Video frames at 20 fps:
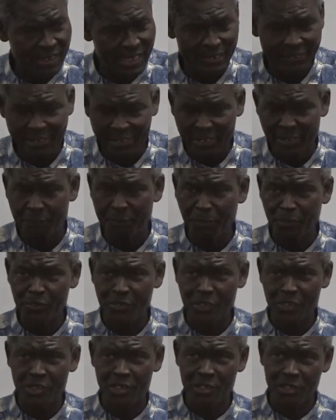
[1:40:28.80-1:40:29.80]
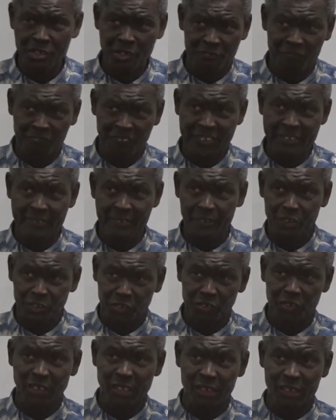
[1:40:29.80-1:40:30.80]
the three positions of faith:
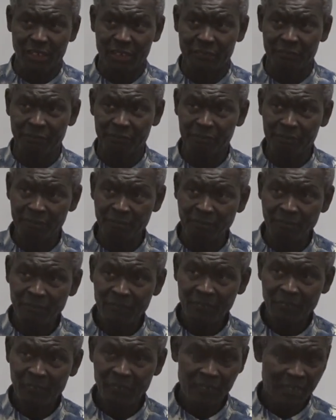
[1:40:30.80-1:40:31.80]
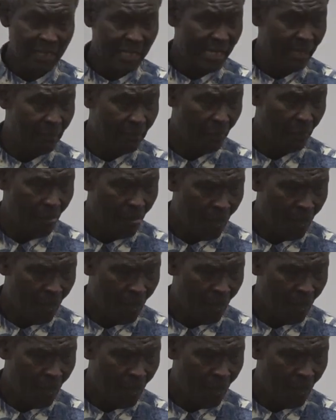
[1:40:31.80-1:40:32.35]
struggling, okay,